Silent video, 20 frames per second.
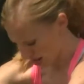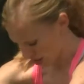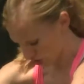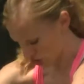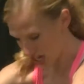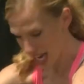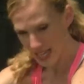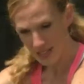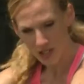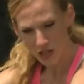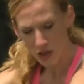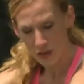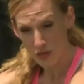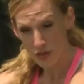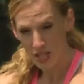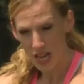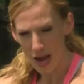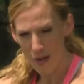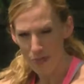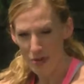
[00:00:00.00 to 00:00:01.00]
chest over
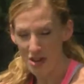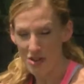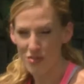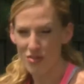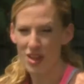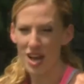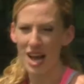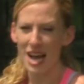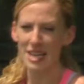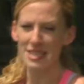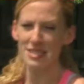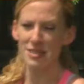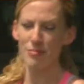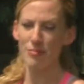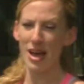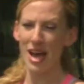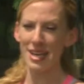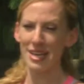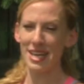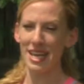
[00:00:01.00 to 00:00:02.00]
top of your thighs and
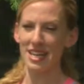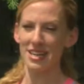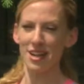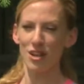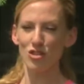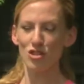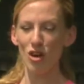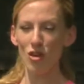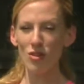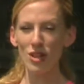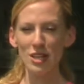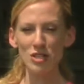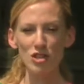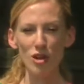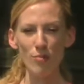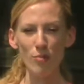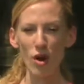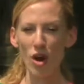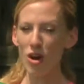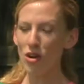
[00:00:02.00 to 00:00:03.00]
back in. Now don't let your
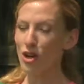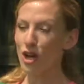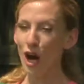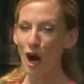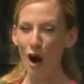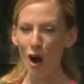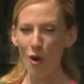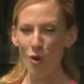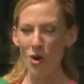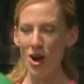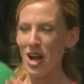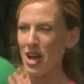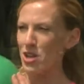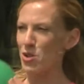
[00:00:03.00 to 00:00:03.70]
ball go.